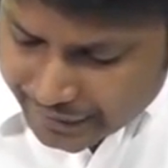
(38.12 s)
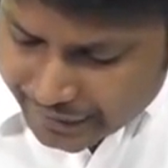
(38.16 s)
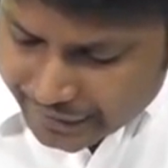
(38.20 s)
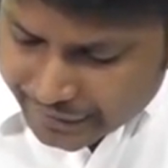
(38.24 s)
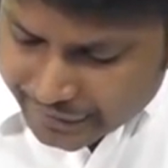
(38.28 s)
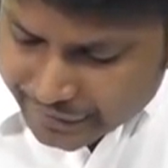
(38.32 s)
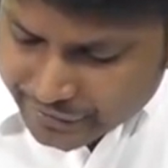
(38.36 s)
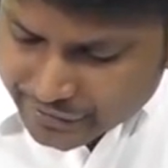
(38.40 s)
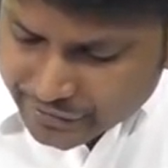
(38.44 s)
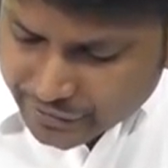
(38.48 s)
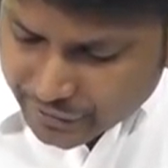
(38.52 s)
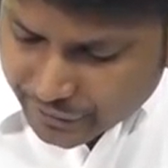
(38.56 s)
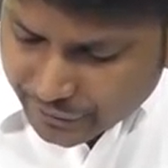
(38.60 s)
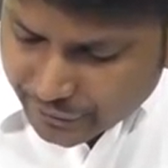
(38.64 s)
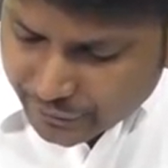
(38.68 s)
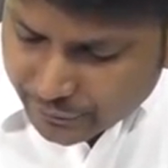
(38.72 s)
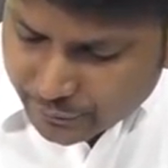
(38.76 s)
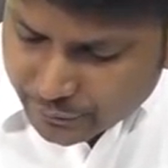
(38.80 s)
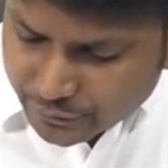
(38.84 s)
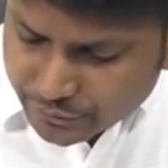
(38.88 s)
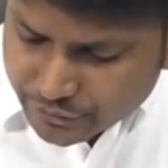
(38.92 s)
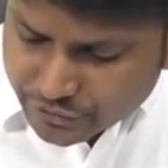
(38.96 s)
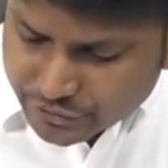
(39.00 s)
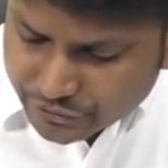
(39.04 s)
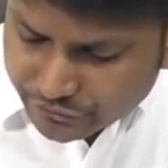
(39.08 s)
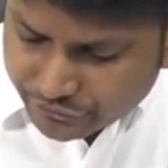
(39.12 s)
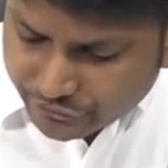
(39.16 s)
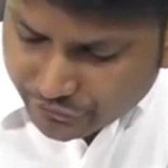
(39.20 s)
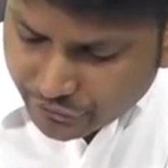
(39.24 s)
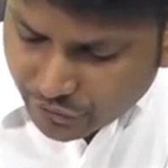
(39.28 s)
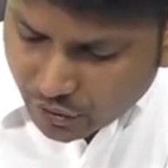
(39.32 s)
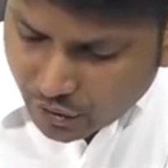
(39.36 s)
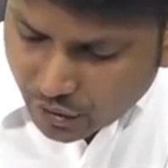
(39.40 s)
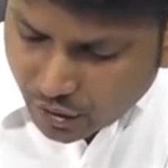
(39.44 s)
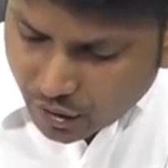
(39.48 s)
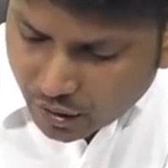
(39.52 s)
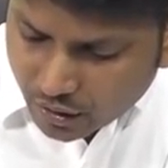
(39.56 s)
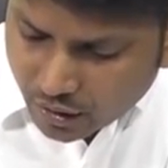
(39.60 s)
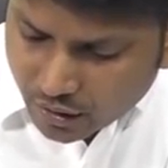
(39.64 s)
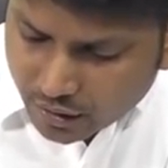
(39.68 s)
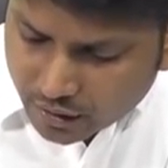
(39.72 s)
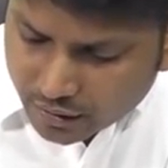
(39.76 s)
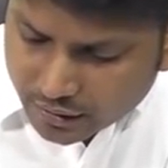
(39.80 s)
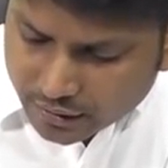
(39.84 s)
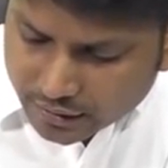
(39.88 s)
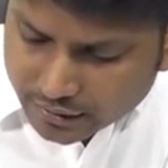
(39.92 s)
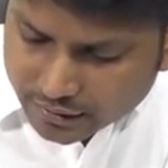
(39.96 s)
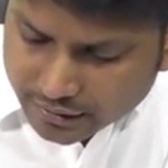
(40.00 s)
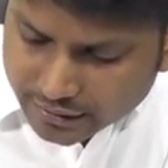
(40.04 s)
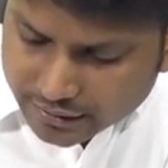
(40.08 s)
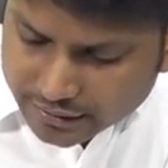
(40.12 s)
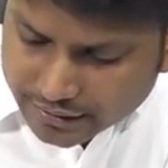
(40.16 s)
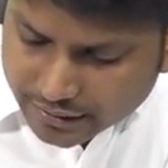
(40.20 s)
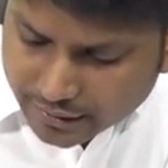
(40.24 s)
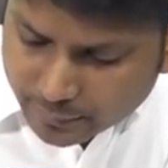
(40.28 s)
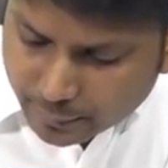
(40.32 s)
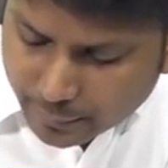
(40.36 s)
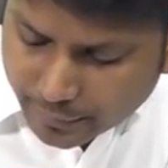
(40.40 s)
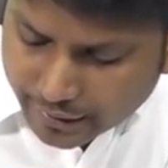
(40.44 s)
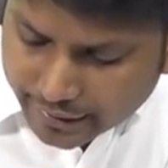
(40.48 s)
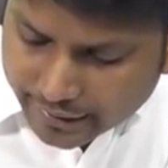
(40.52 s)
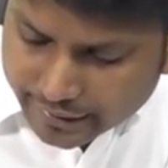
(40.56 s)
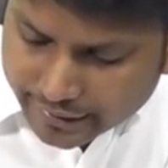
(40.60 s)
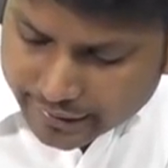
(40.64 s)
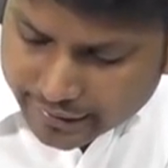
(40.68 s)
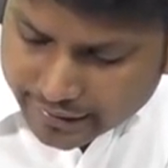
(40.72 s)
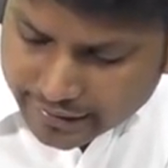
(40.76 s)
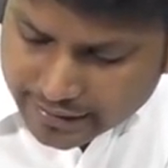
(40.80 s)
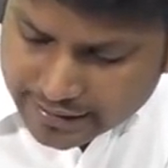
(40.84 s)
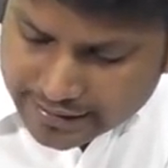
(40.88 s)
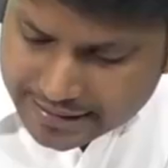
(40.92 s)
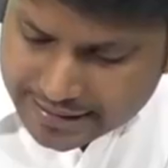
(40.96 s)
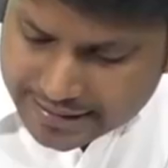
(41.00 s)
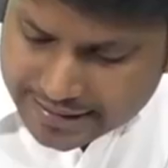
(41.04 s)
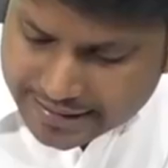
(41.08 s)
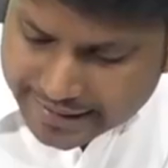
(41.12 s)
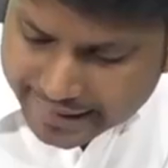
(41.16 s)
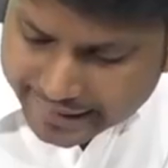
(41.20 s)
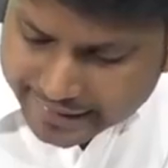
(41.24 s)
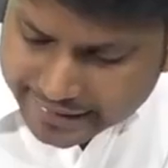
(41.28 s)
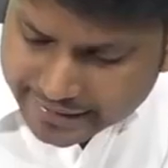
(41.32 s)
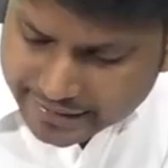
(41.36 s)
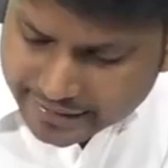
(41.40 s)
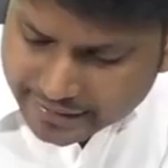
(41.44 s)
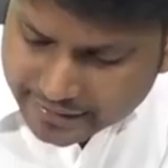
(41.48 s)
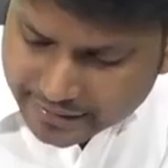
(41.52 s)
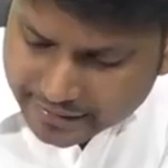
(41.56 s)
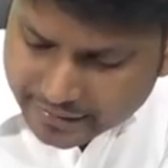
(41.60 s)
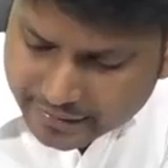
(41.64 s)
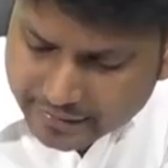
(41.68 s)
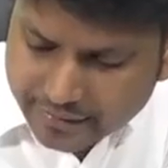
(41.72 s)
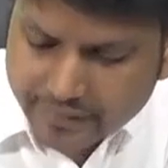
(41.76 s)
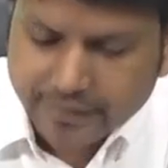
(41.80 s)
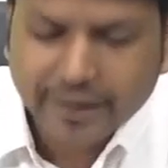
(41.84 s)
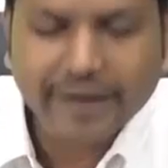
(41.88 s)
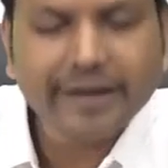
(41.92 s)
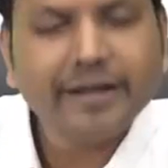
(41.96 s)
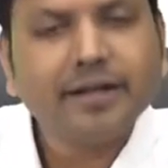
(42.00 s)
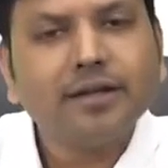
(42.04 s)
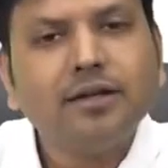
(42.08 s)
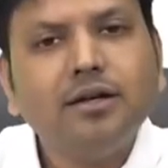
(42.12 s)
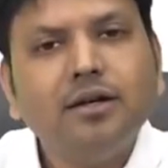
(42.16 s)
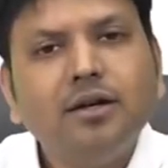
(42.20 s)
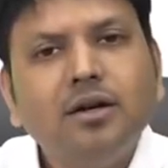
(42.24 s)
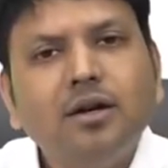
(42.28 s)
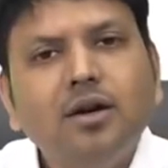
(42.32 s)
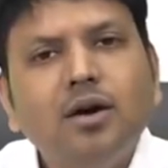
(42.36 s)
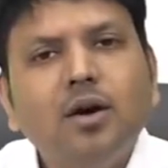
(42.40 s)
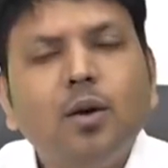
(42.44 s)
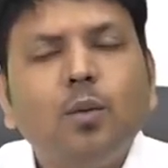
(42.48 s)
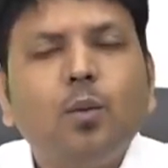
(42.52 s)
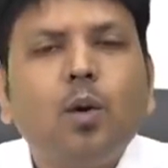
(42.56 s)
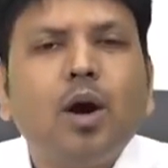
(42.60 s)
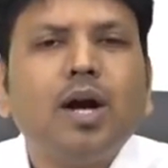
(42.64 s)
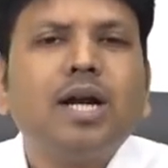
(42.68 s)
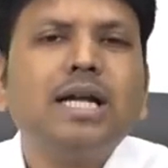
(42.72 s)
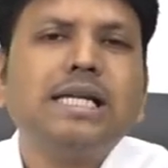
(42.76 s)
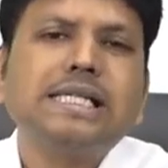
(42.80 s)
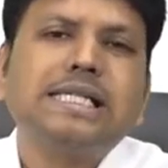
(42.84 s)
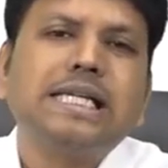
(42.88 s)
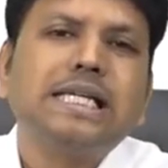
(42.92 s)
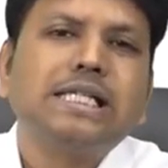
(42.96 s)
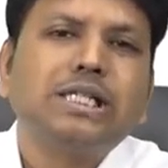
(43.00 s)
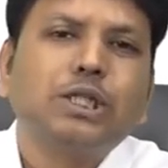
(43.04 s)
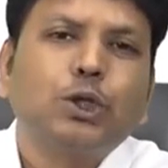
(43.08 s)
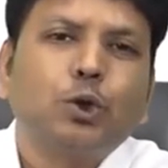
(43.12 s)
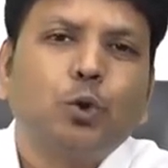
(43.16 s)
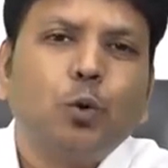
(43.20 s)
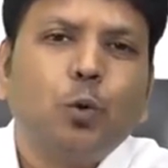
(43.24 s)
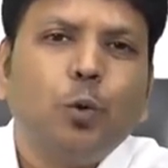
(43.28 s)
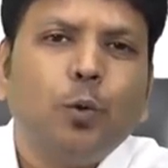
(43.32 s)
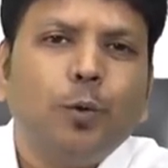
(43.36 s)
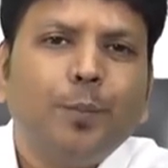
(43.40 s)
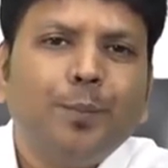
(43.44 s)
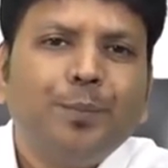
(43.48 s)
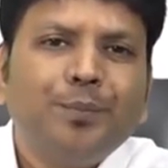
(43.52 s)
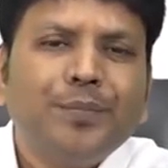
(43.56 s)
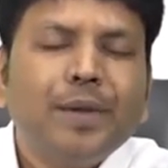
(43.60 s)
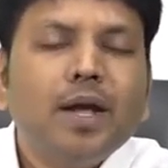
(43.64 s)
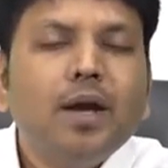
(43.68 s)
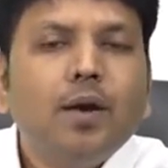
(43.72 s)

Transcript: It is used for determining sex. Right? What is this rule?